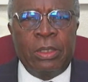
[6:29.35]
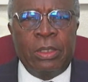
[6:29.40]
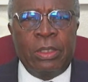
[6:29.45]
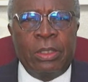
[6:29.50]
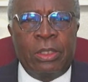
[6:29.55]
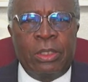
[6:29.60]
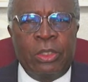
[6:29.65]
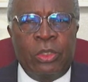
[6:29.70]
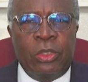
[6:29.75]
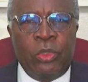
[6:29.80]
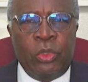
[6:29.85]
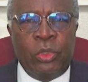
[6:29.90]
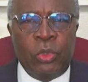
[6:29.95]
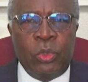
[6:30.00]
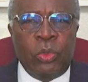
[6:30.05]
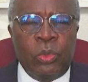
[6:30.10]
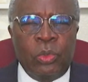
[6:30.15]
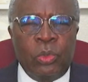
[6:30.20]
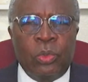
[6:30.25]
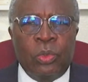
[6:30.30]
it is
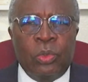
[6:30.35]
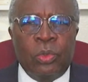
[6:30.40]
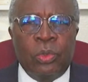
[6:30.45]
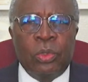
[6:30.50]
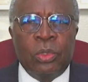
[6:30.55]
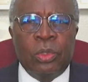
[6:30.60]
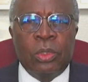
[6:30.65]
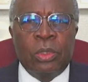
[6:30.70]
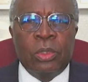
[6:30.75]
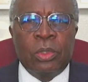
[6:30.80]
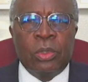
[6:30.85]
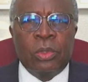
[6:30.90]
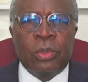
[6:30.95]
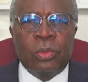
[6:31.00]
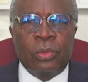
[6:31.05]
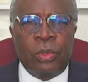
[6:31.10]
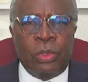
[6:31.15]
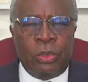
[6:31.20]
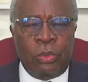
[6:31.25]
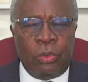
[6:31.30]
you
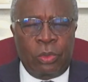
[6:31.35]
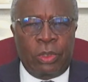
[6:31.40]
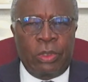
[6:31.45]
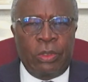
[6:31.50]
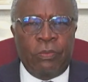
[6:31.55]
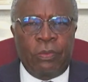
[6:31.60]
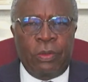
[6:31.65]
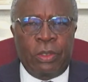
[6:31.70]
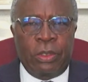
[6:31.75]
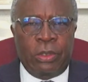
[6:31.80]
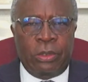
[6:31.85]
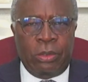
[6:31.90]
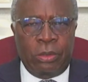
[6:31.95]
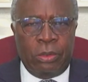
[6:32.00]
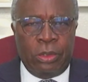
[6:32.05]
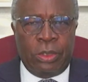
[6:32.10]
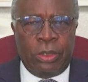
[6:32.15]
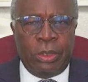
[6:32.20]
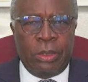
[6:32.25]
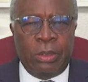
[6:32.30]
who is looking for the
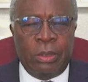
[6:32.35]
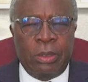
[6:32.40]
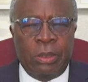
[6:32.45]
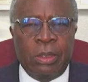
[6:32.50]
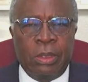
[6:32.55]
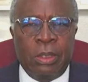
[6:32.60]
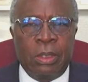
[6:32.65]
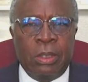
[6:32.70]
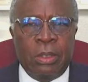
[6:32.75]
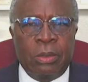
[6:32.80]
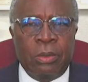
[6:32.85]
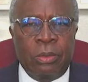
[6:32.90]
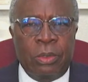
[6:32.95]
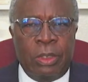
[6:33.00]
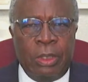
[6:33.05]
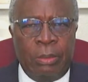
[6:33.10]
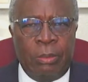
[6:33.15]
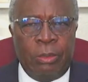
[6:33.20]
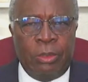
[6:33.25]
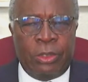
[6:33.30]
solution to
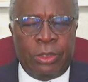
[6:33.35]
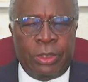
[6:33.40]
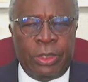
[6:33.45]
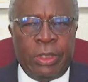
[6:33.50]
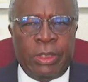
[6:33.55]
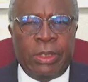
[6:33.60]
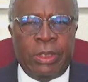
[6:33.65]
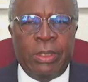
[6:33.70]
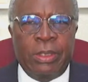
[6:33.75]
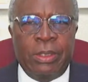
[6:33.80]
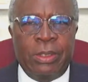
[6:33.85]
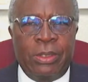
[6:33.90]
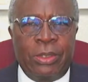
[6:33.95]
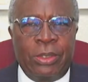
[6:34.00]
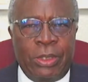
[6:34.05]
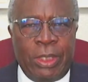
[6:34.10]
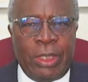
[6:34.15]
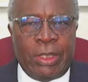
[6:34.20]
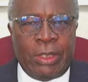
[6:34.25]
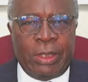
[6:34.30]
demonstrate
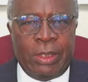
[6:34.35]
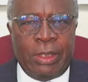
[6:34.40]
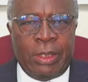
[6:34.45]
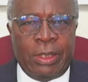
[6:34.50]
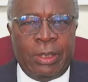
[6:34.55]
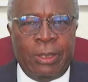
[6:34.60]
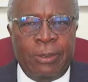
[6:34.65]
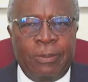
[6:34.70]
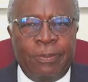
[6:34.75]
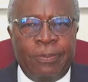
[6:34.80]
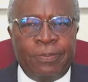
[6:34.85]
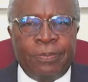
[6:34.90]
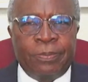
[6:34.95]
seriousness.